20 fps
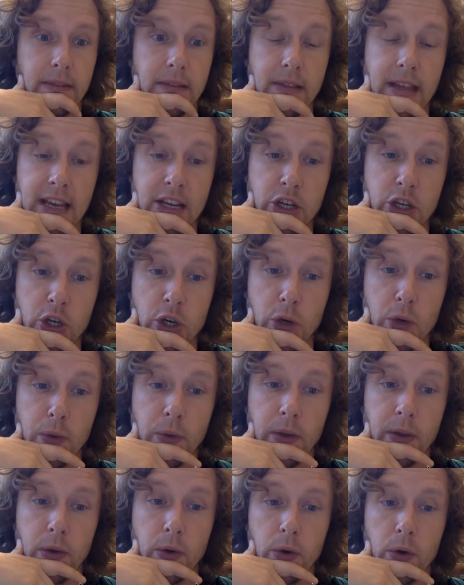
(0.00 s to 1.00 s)
They show,
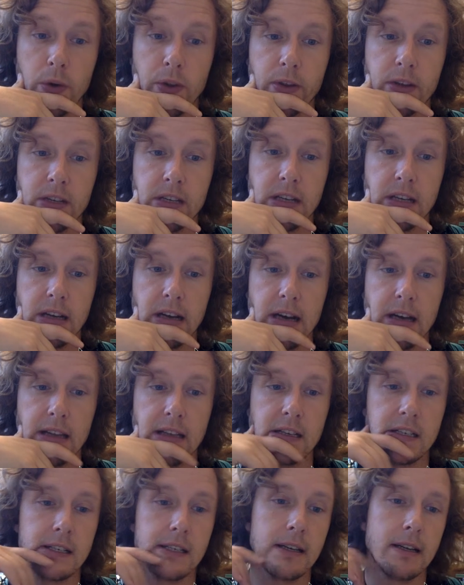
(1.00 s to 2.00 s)
the authors here,
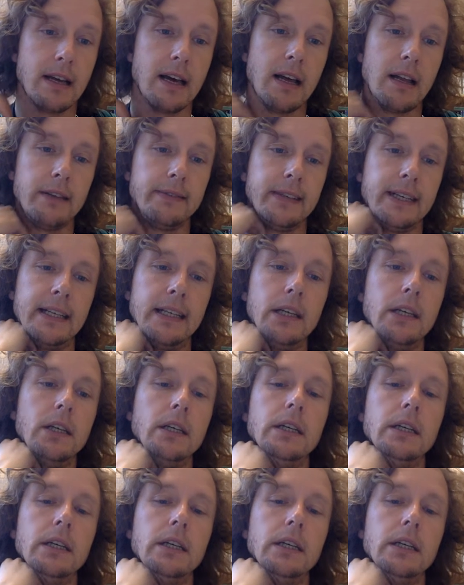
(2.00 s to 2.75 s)
Anders and Halva.